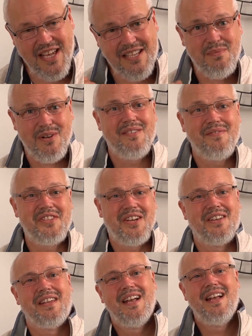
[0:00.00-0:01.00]
that's what I've
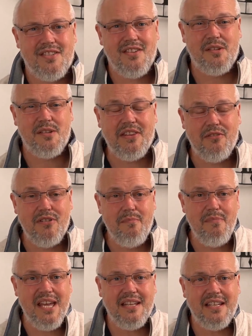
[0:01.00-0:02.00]
done. So I spent the
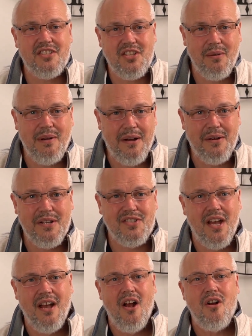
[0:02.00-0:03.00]
remaining two hours
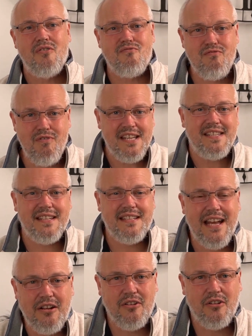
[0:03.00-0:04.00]
writing
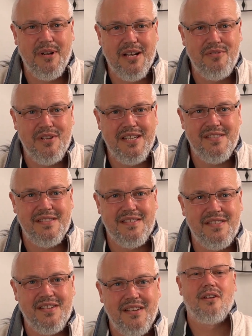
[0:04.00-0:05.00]
down all my reasons,